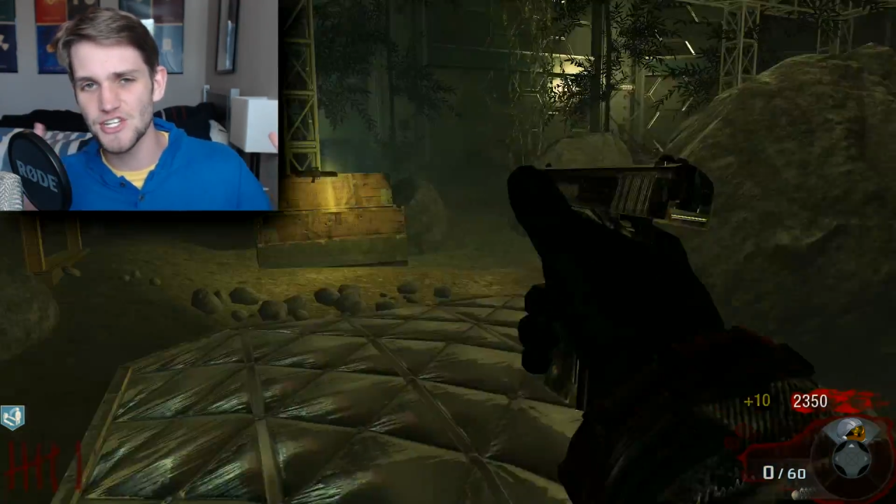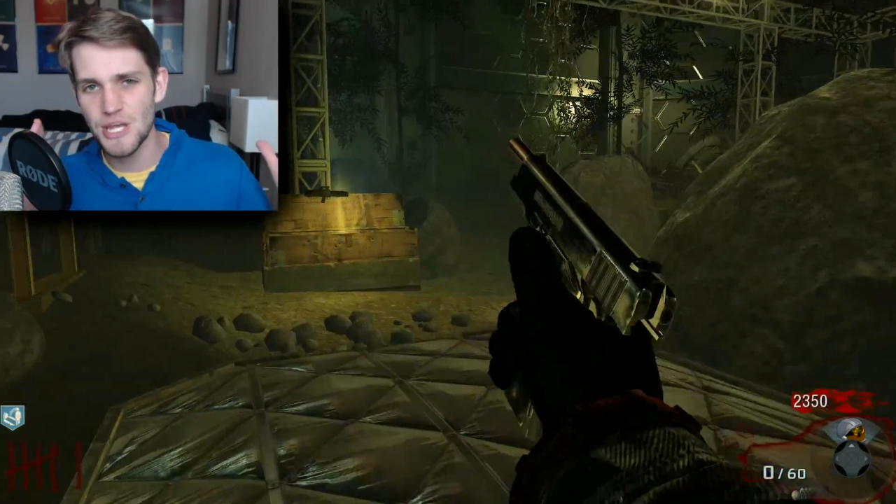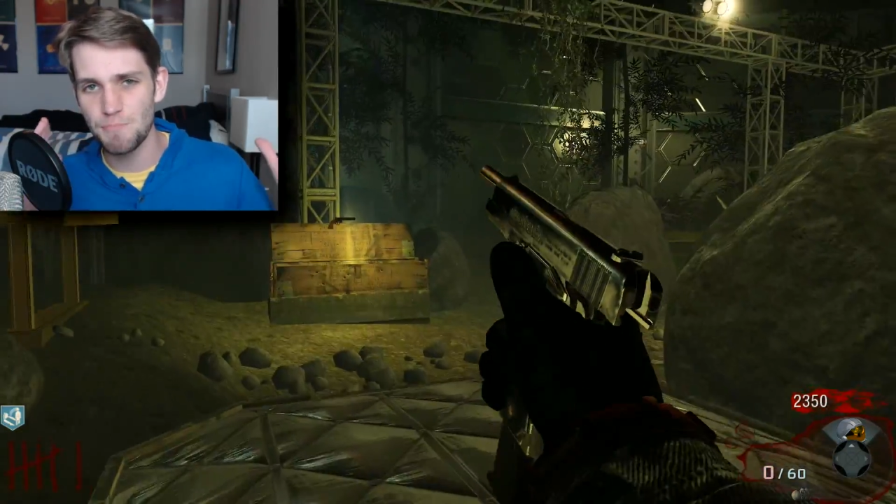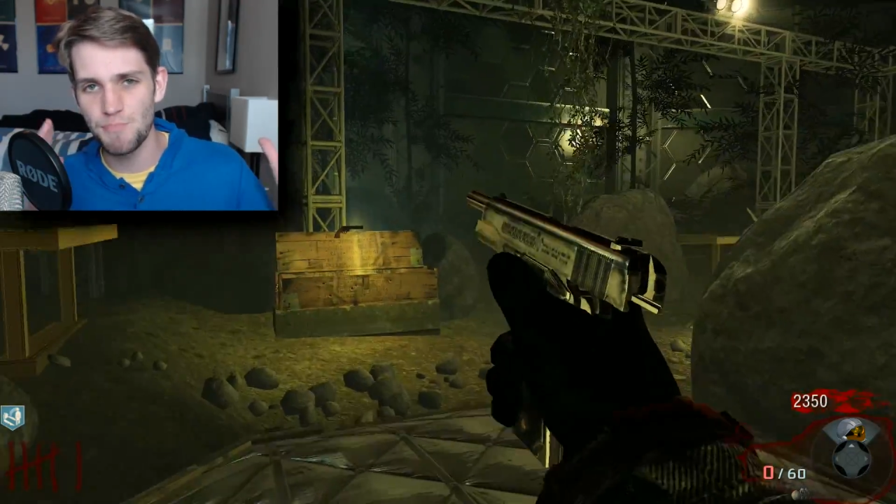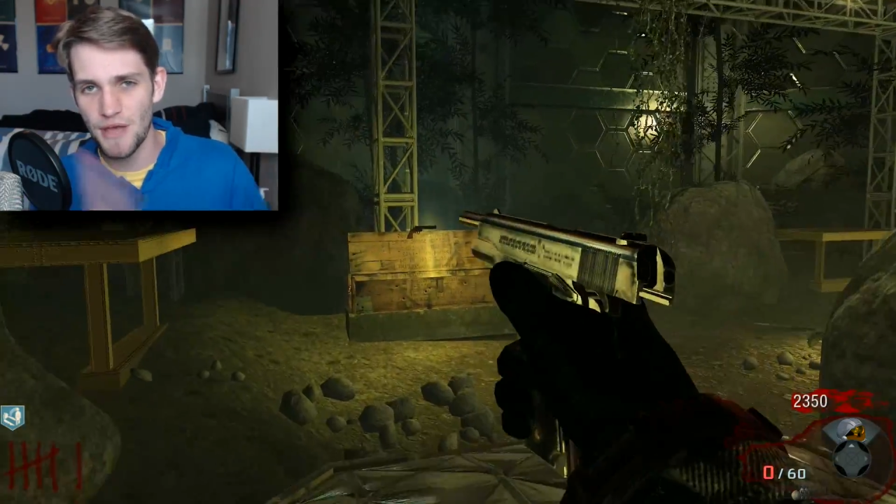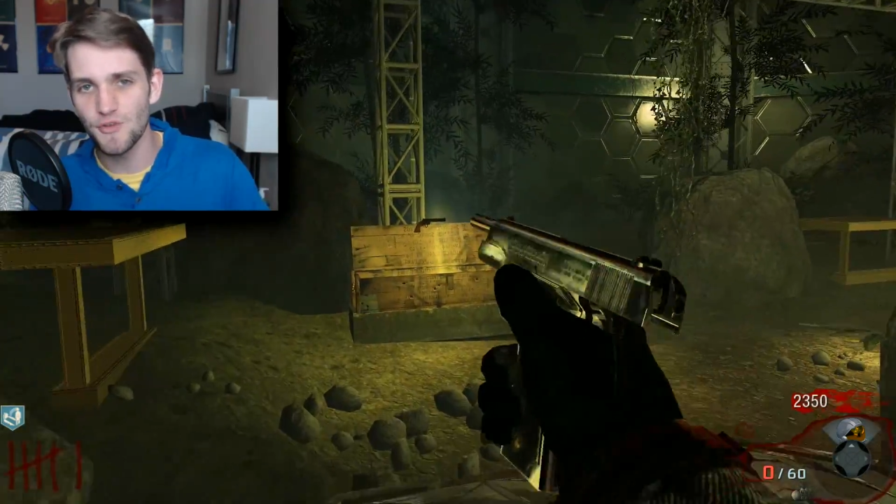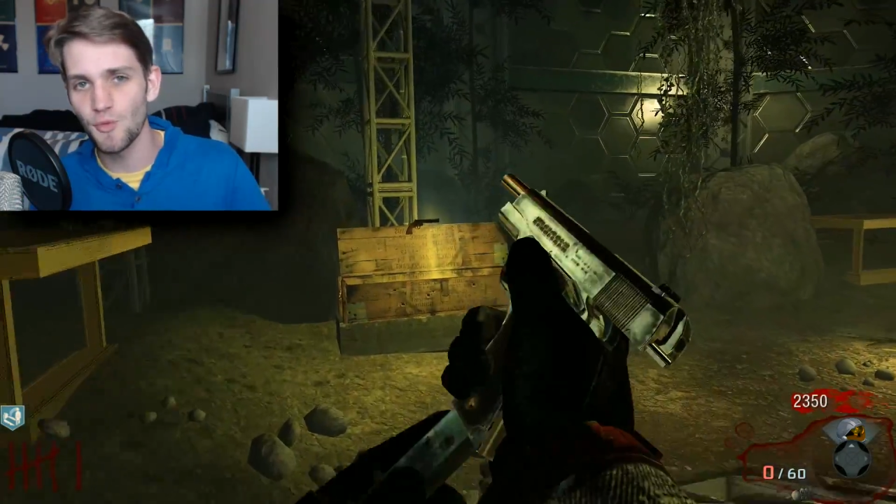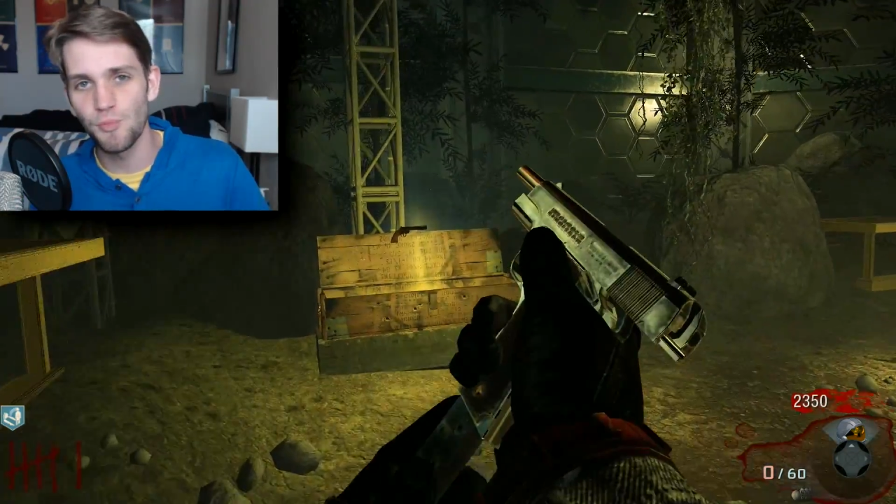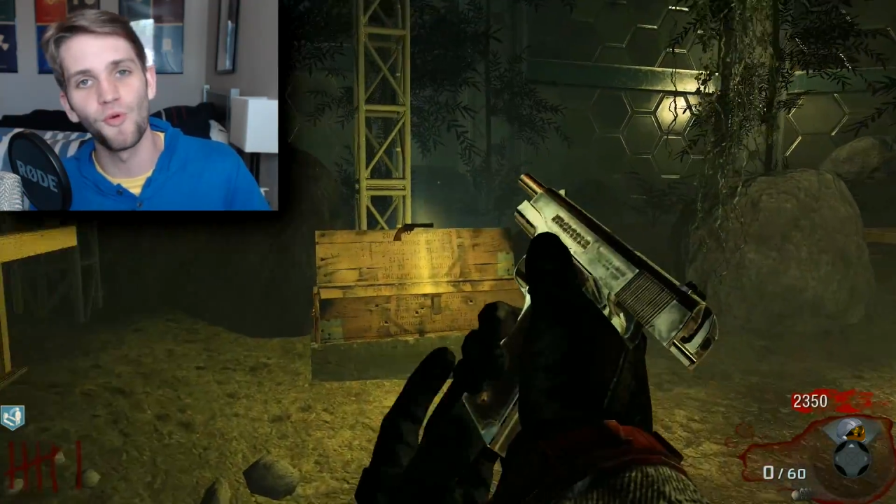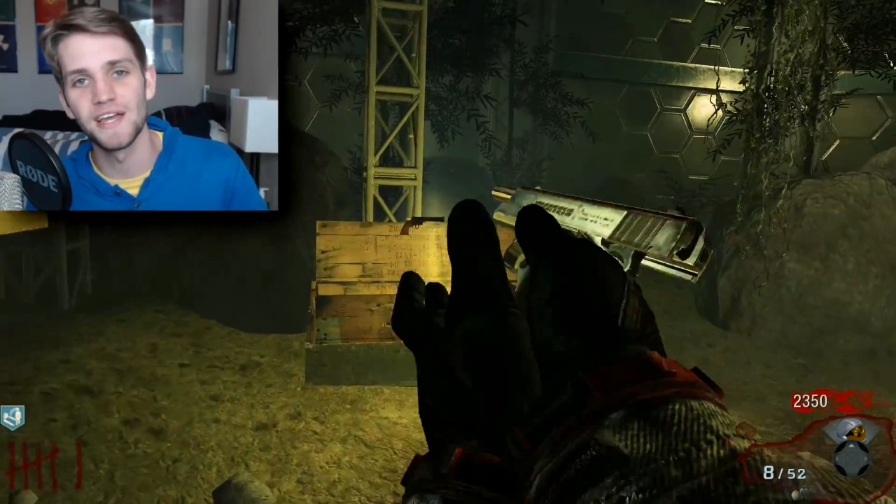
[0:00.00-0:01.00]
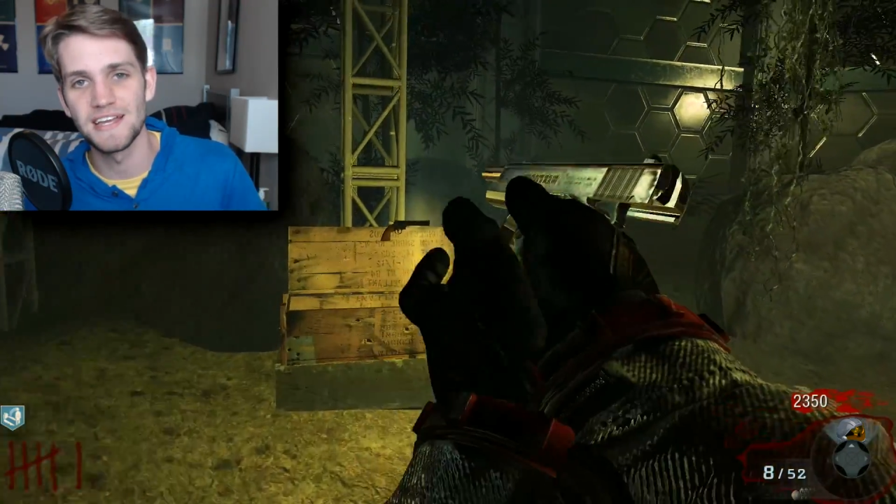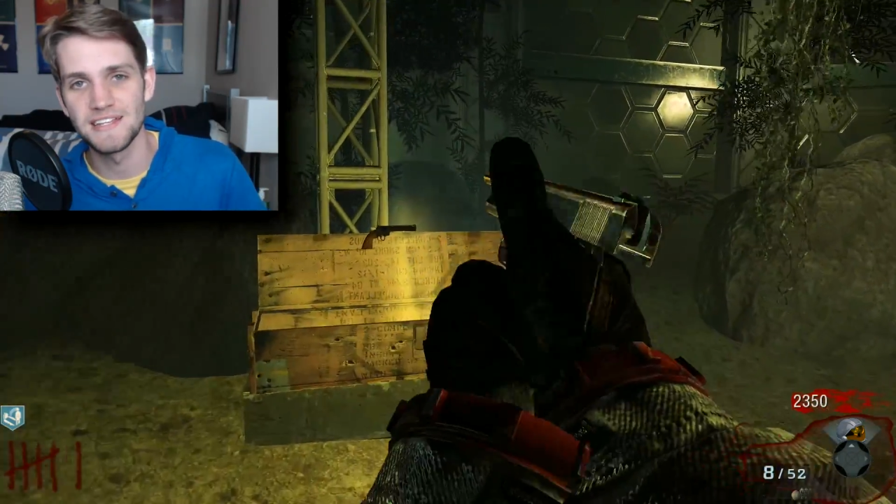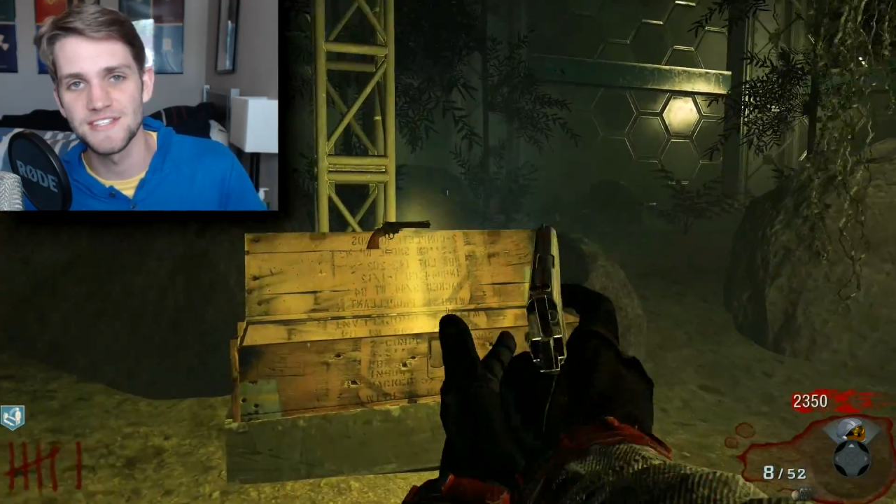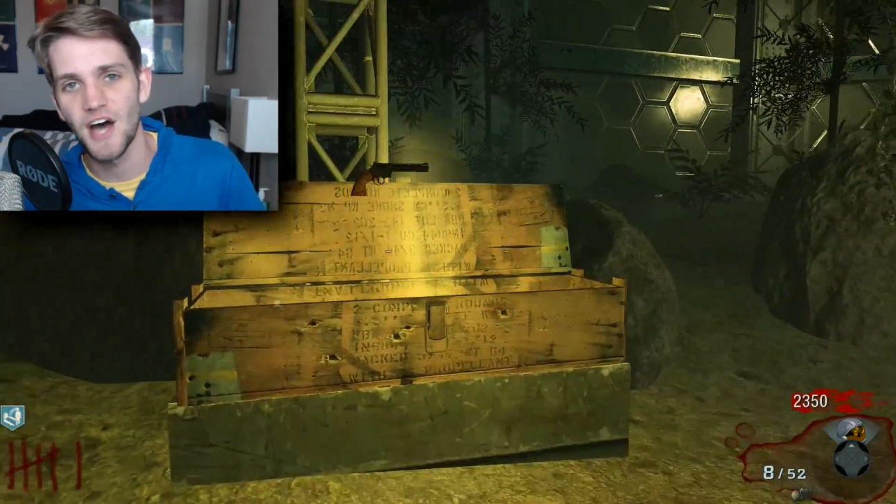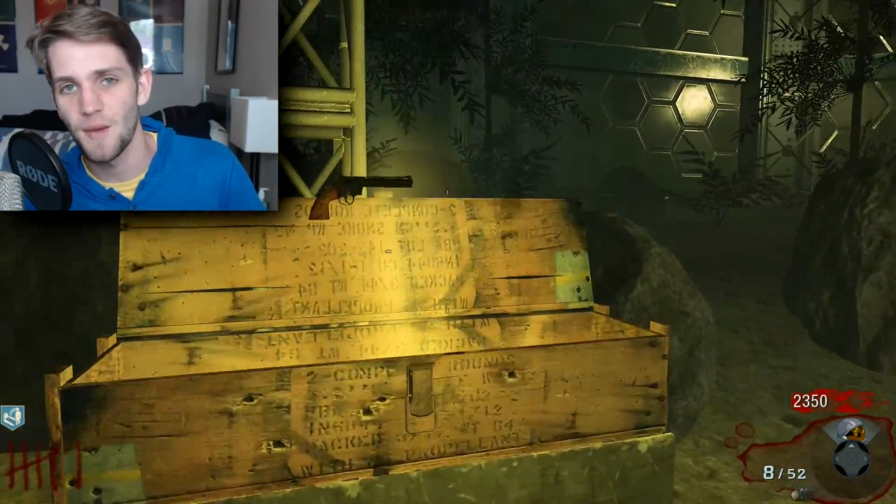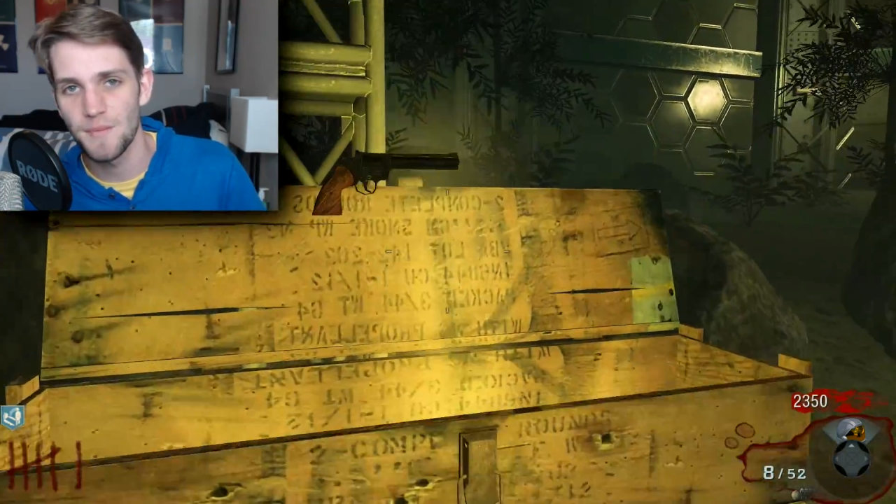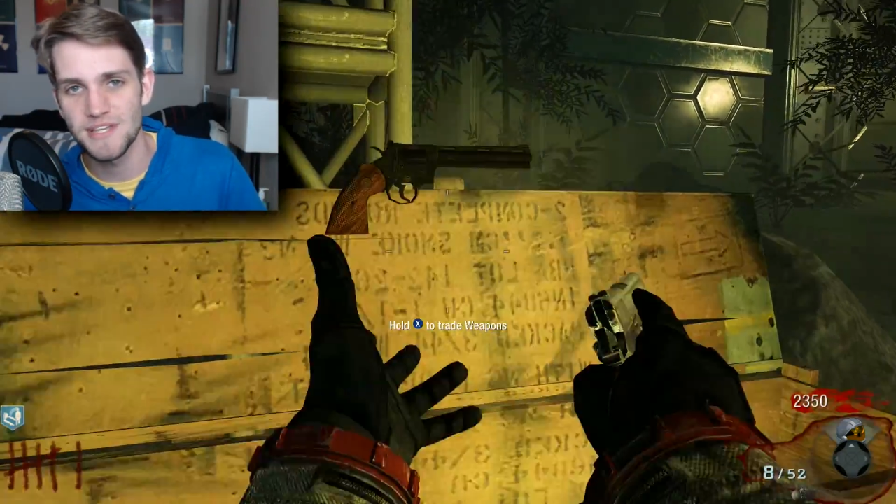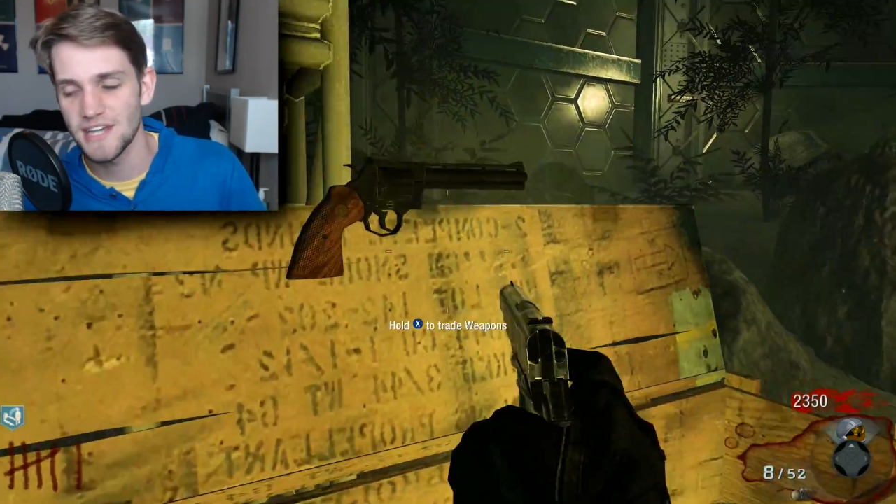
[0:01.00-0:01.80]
a pivotal point in zombies,